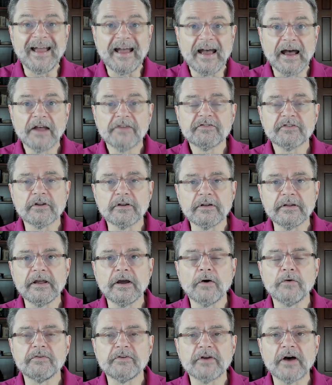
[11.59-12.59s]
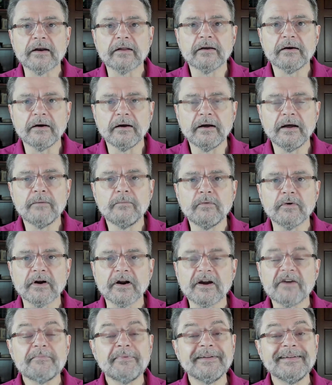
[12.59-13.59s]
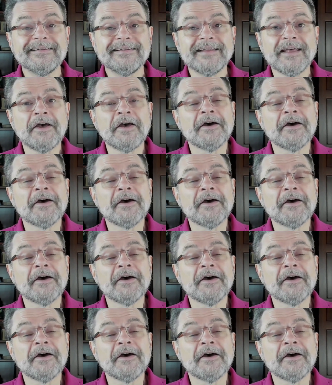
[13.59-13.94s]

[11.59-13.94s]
ask leo dot com, where I've been